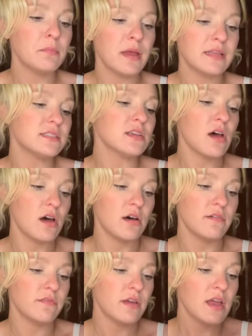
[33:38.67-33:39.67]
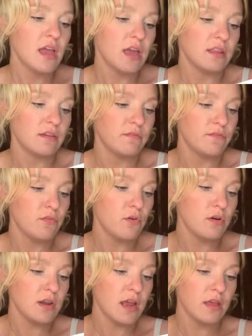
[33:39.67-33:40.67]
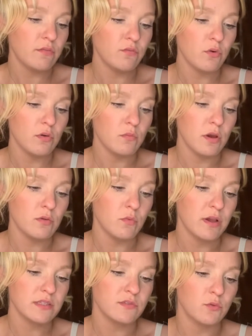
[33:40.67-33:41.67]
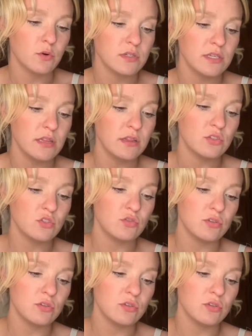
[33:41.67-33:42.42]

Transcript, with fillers: of, and then 4941 West 14th Street,